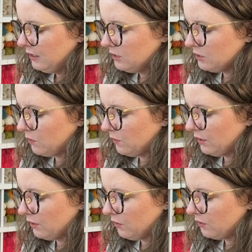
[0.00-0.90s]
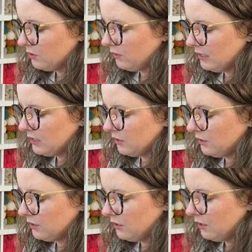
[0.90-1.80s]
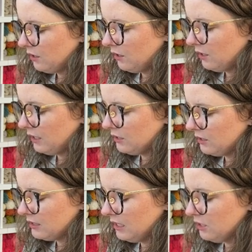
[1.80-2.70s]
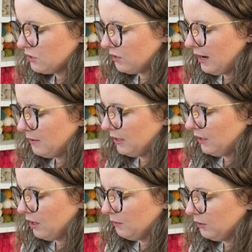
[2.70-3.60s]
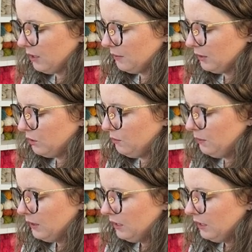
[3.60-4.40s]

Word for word: So we are going to insert into the stitch, grab our yarn, pull up a loop,